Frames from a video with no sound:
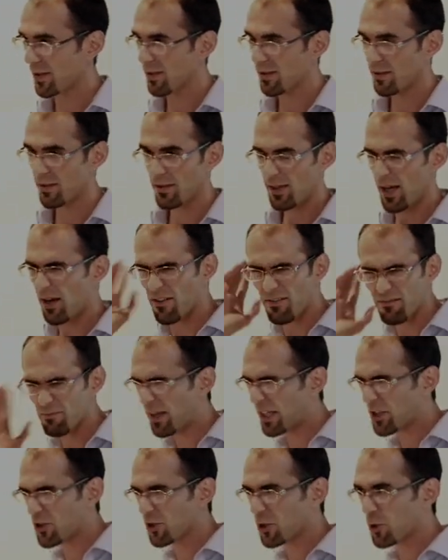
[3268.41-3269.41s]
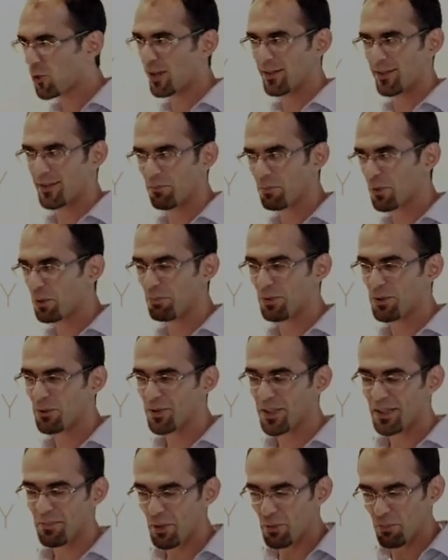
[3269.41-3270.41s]
I haven't mentioned quantum
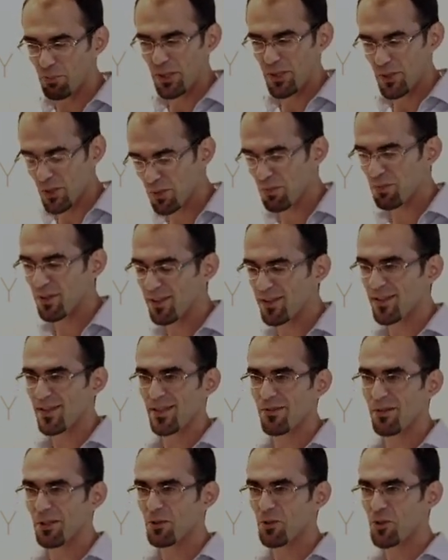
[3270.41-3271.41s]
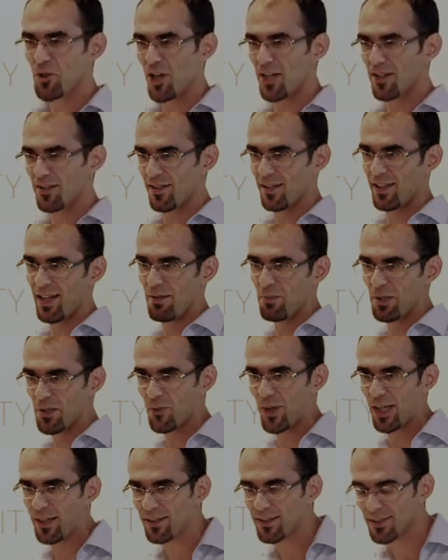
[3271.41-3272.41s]
computing, but presumably this is going to change the game
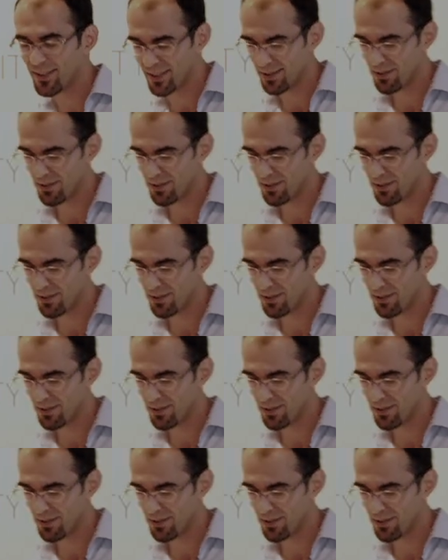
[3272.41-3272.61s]
as well.